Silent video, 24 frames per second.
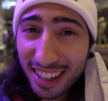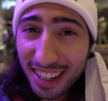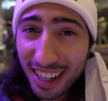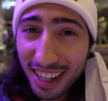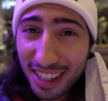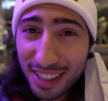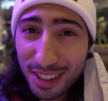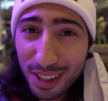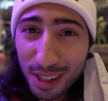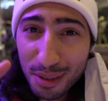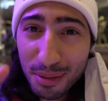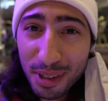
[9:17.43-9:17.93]

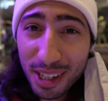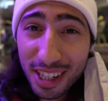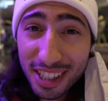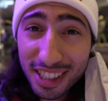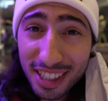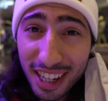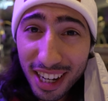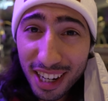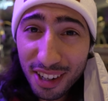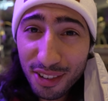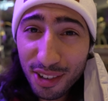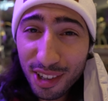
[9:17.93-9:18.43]
It's going to be an
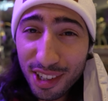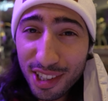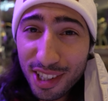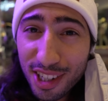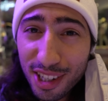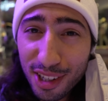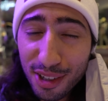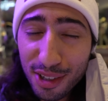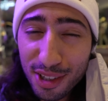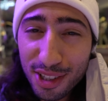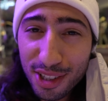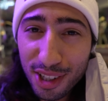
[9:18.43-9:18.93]
exciting one
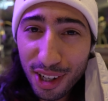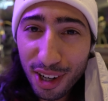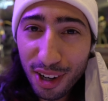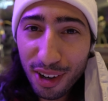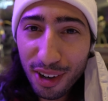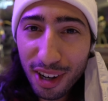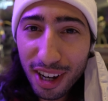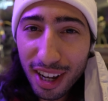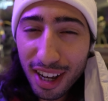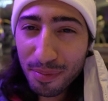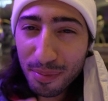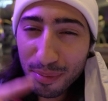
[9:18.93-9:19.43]
too.
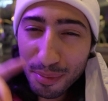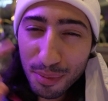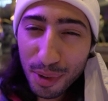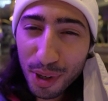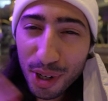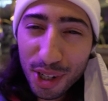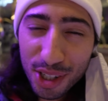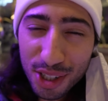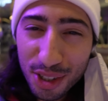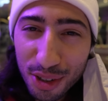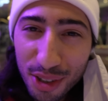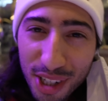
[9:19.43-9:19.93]
So
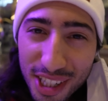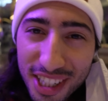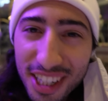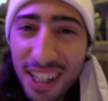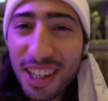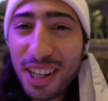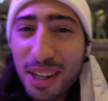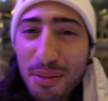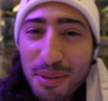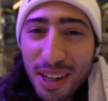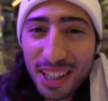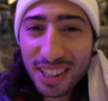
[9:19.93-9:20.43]
more
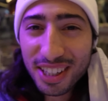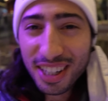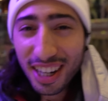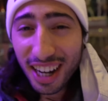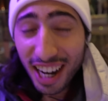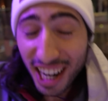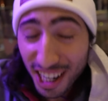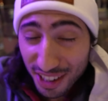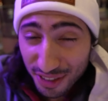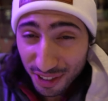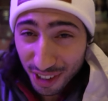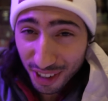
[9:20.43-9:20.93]
storytelling about the
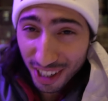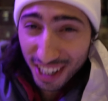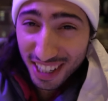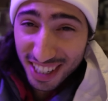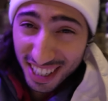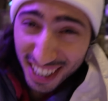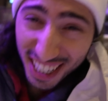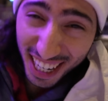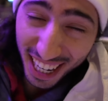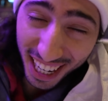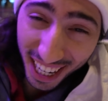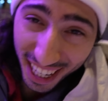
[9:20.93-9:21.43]
Cosmo
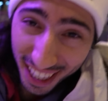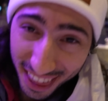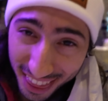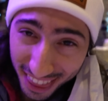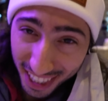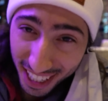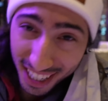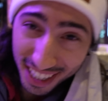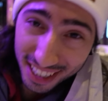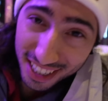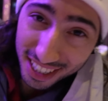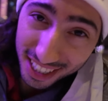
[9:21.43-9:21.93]
incident and
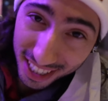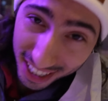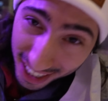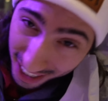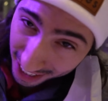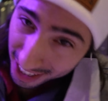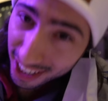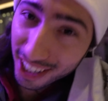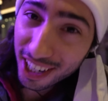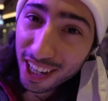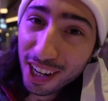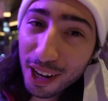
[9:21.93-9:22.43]
things
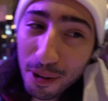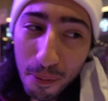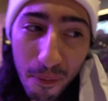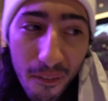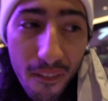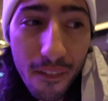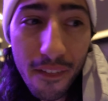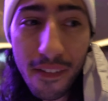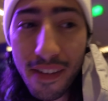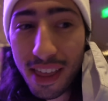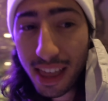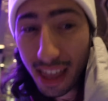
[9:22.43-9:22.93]
to come.
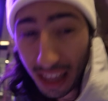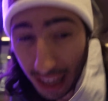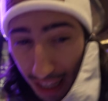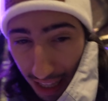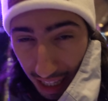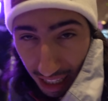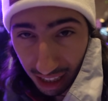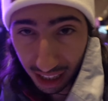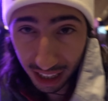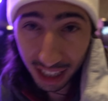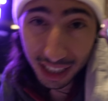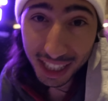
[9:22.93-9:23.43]

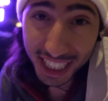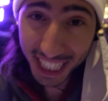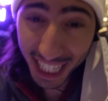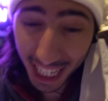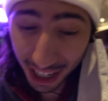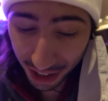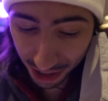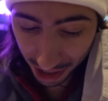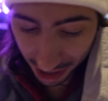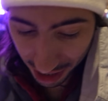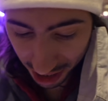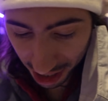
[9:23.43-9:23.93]
Let's get out
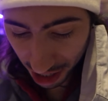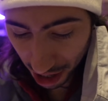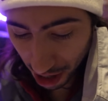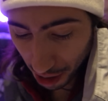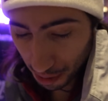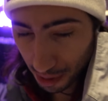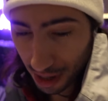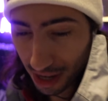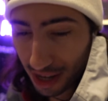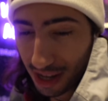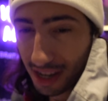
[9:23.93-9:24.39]
of this tub.